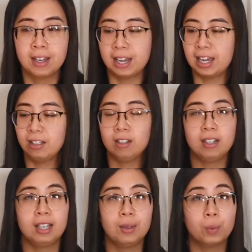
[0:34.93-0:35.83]
and you
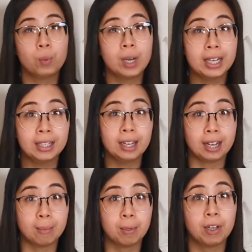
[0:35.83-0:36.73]
need 1
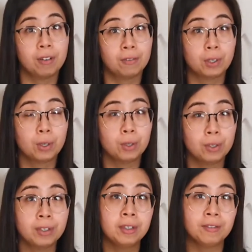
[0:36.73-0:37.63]
cup of
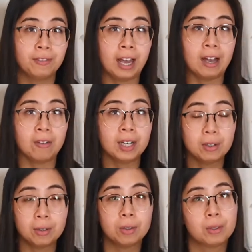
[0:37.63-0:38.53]
corn flour
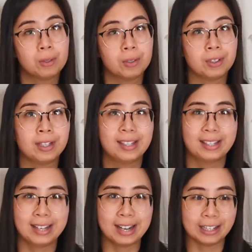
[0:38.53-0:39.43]
or corn
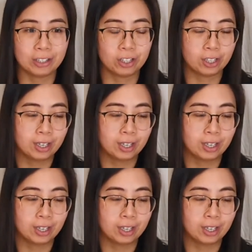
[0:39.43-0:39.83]
starch,